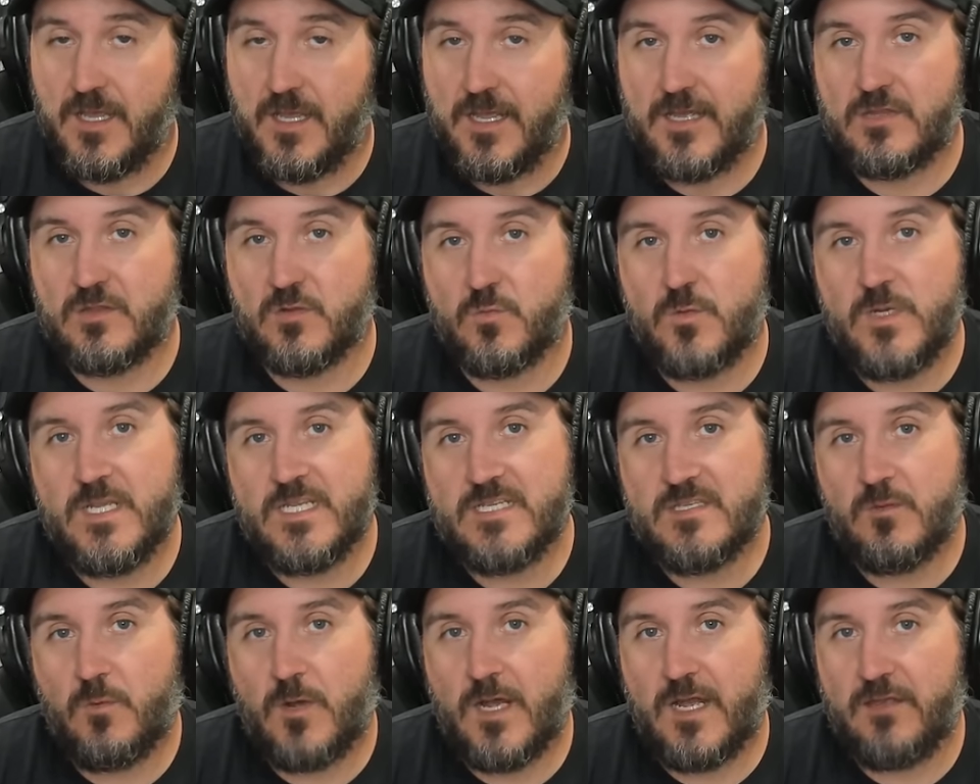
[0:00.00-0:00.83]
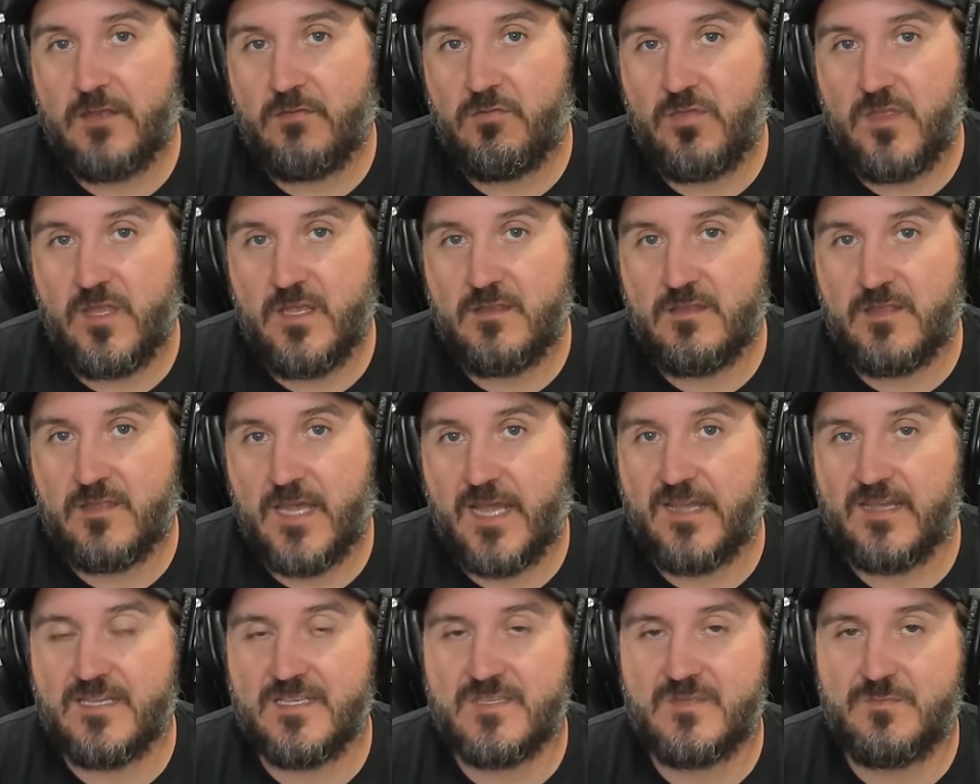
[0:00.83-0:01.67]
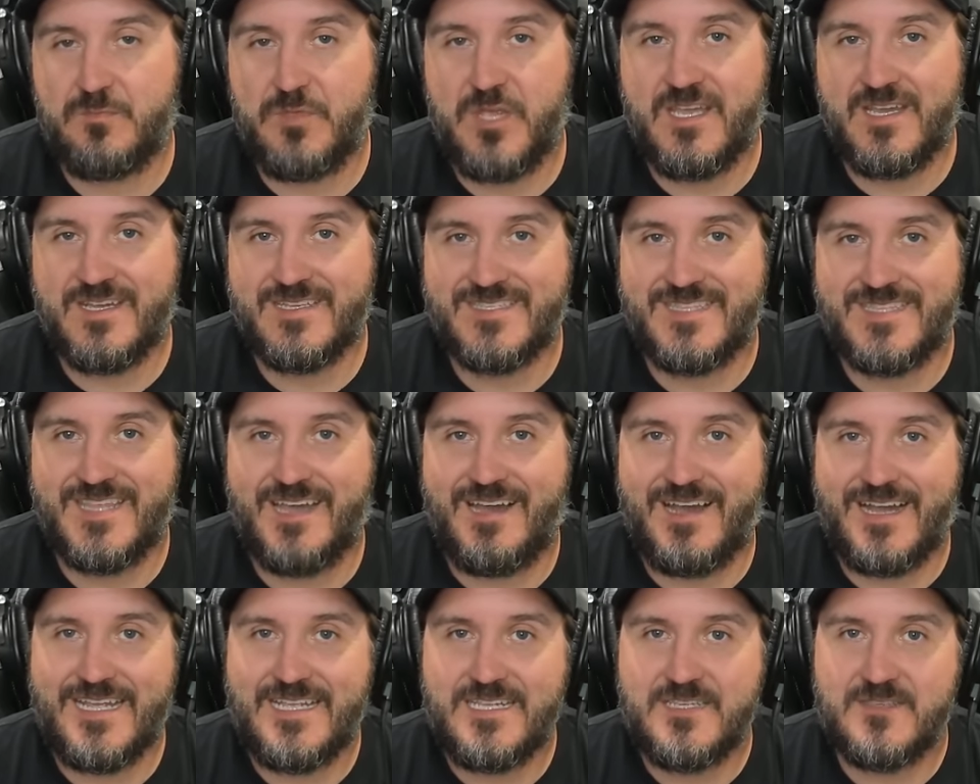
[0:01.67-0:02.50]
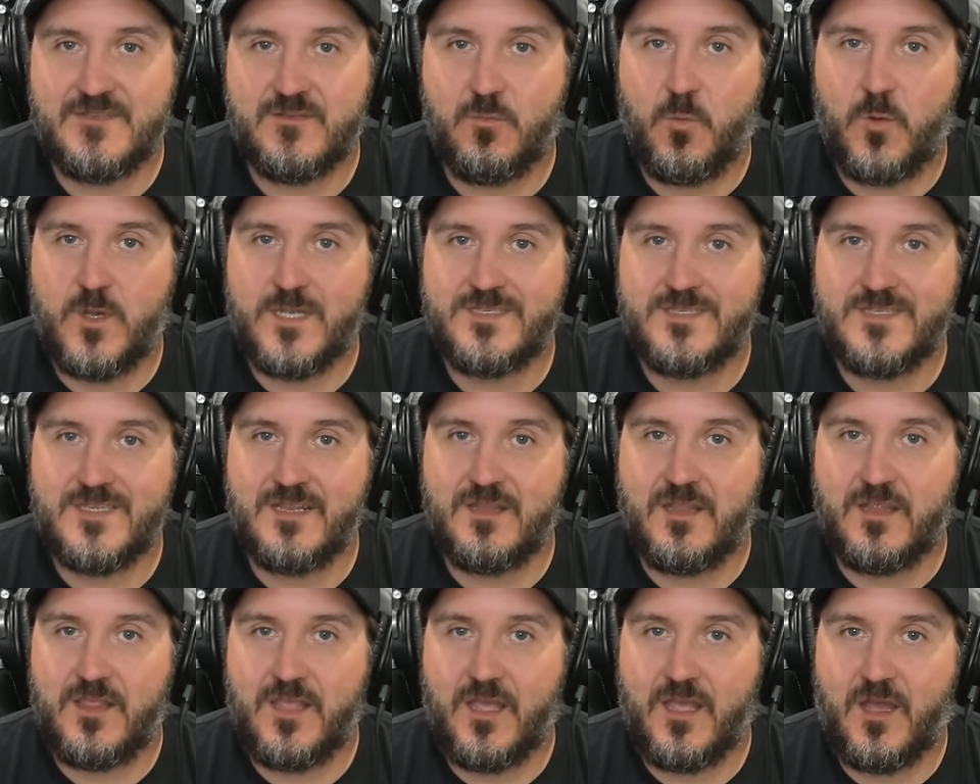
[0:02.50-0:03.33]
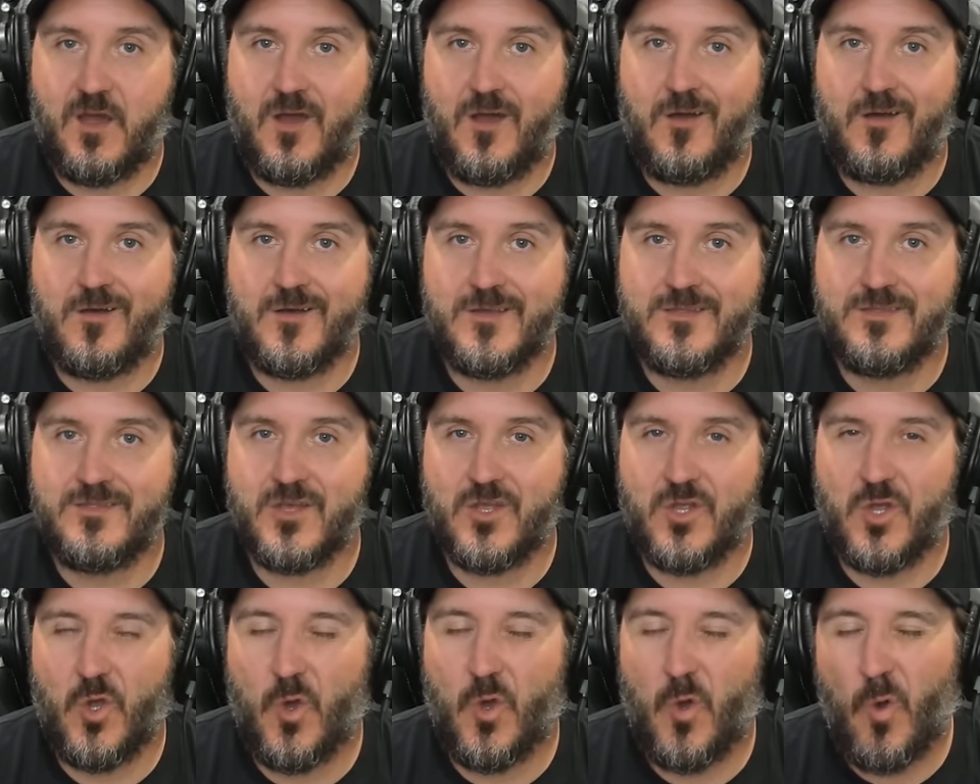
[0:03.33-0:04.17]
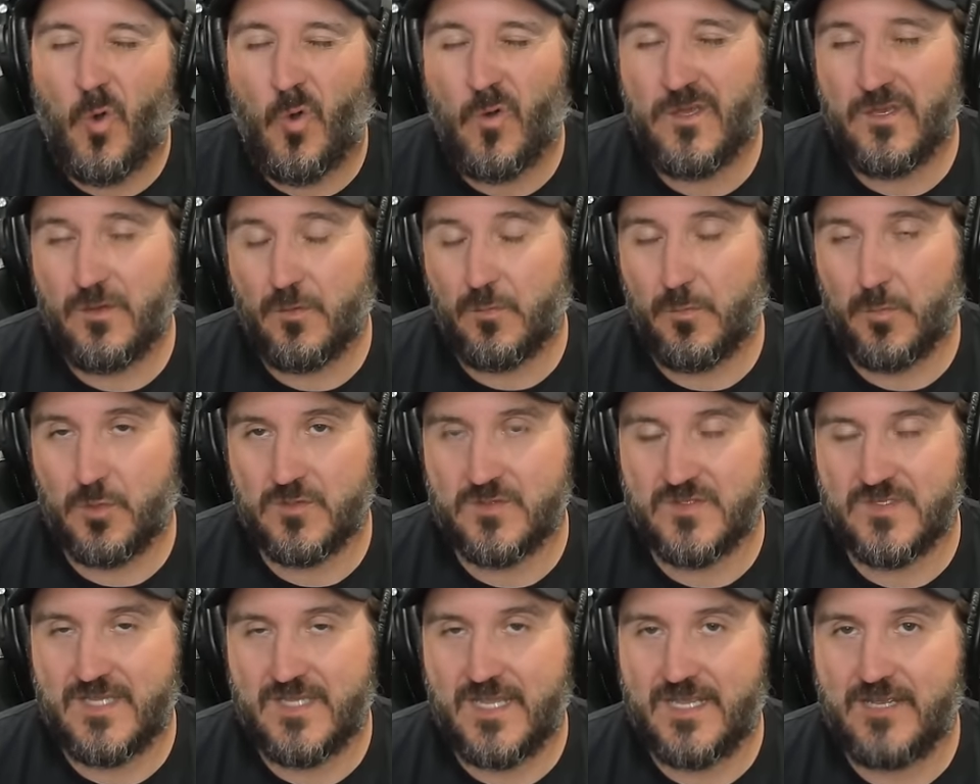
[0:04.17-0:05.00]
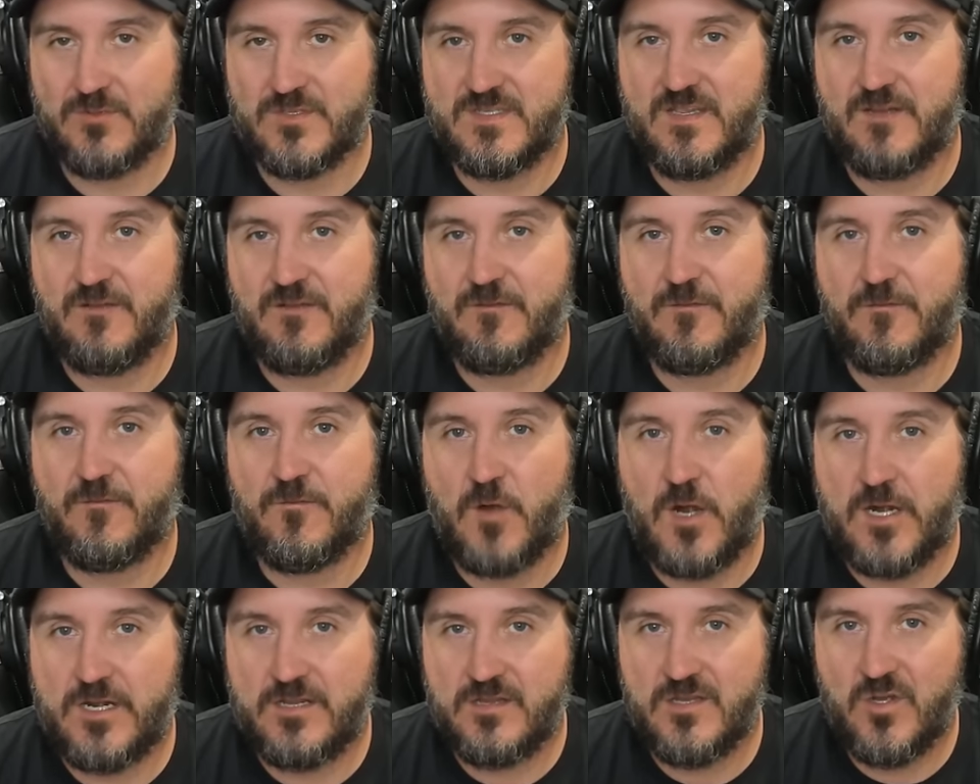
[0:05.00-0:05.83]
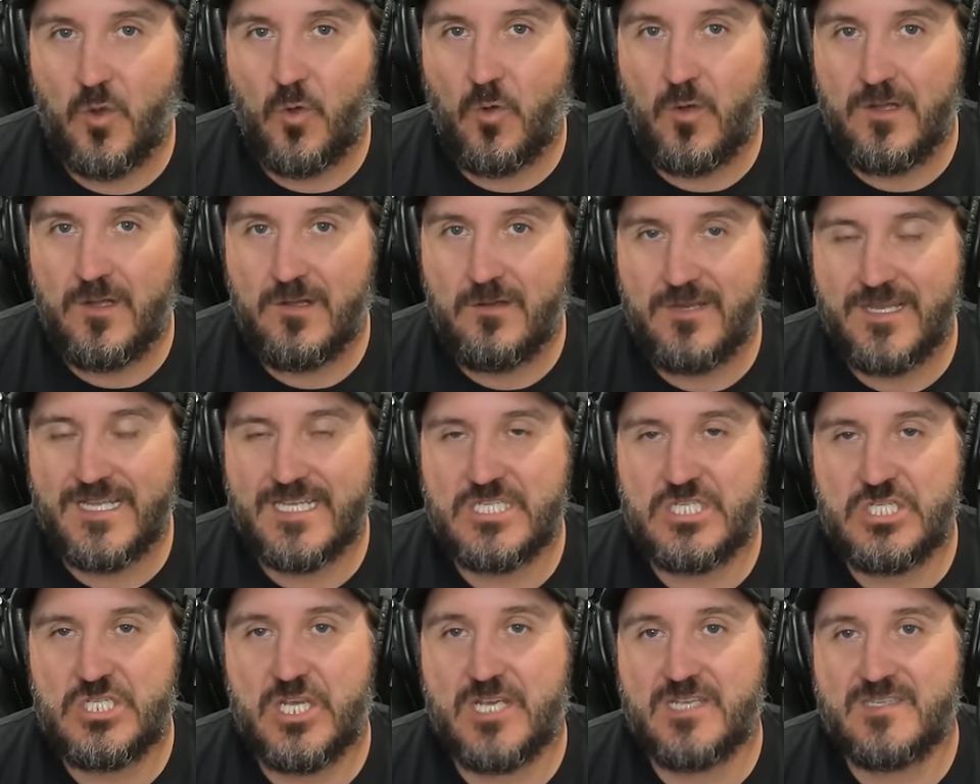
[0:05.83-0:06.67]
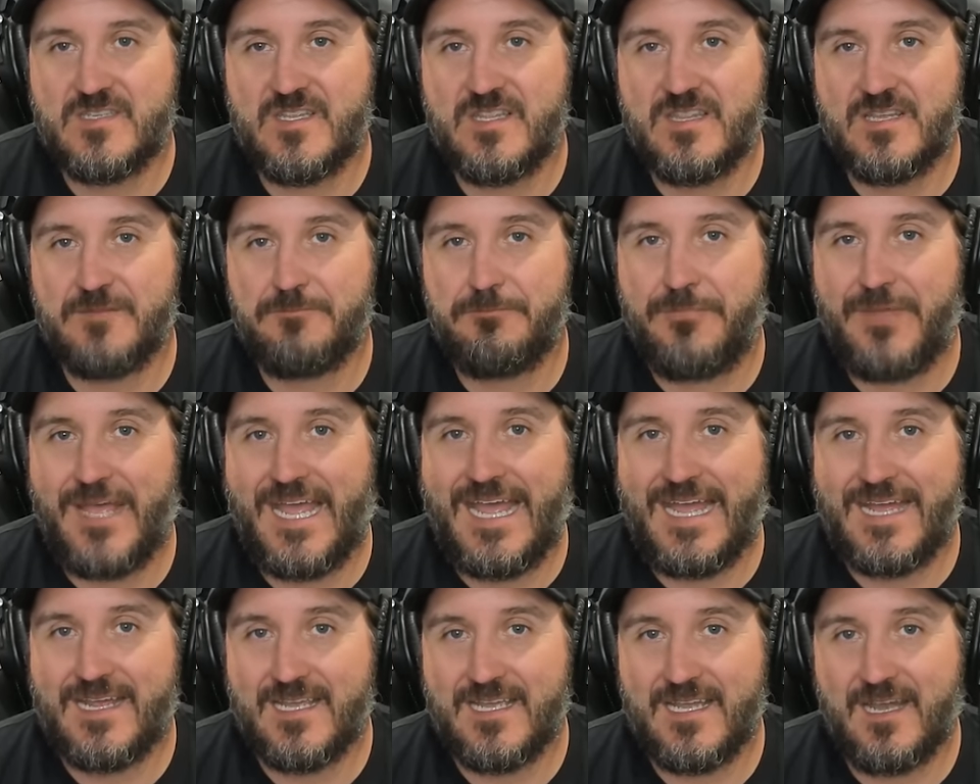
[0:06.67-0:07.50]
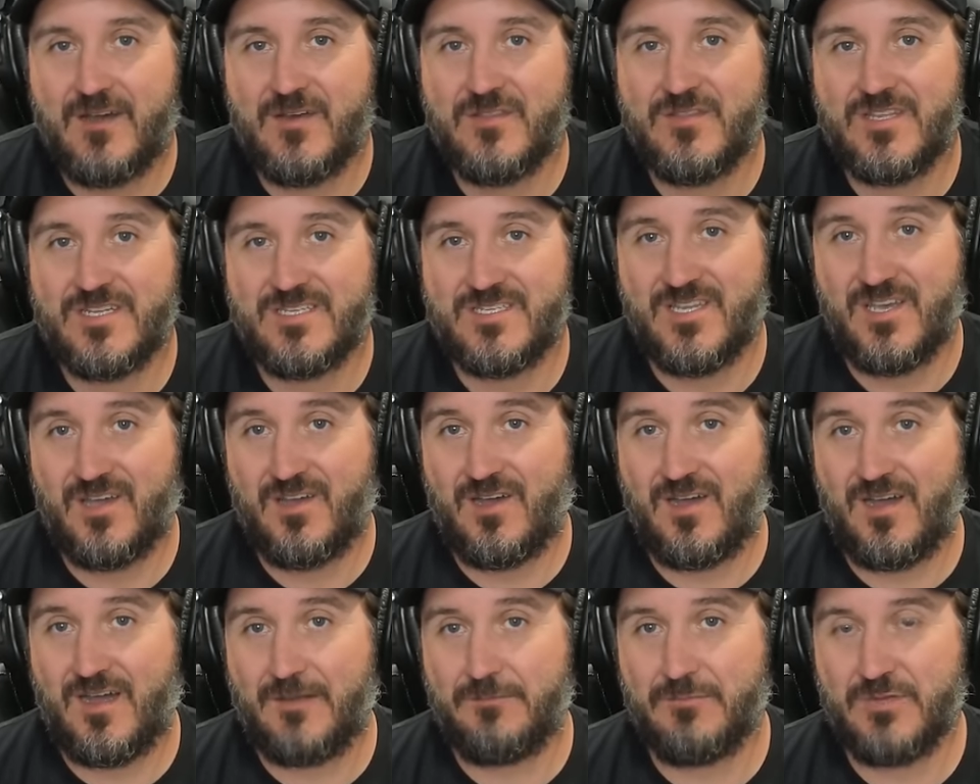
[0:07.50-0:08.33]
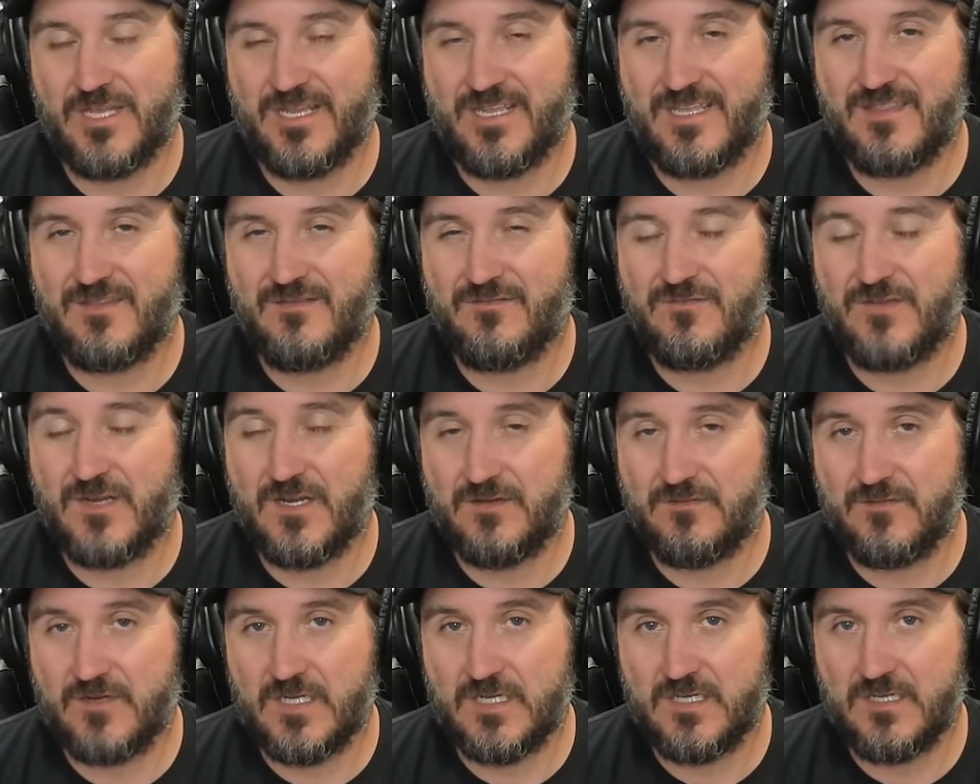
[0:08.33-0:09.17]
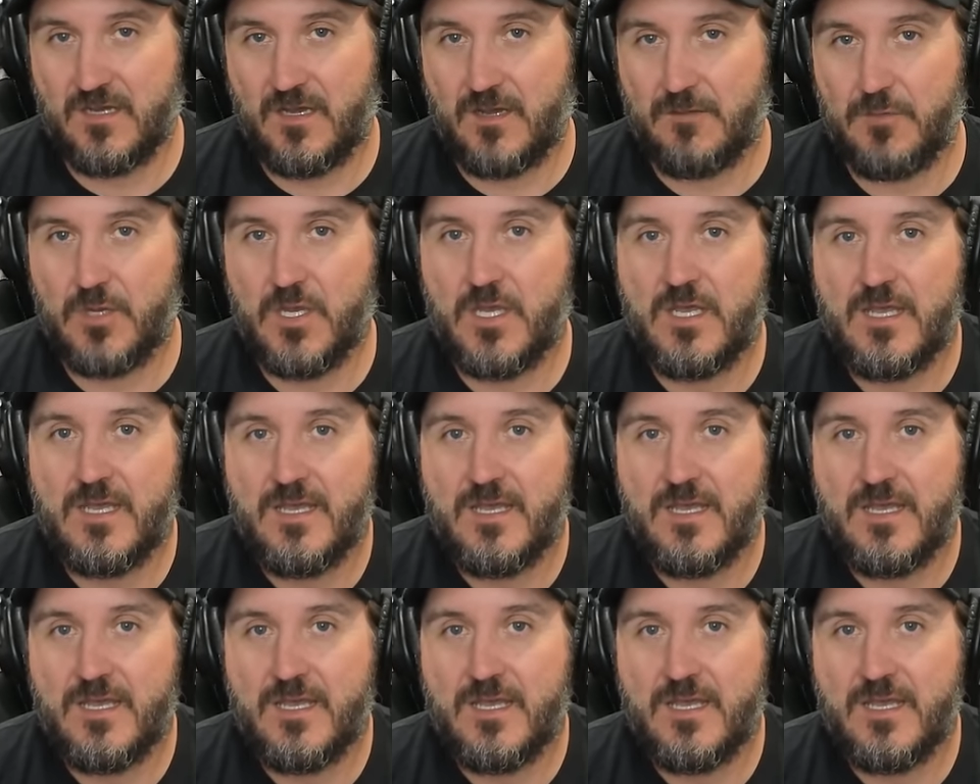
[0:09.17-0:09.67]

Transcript: And the reason why I think that is because the ice wasn't on the coil per se. It was in front of the coil and just in the back on the top, like in the very, very top.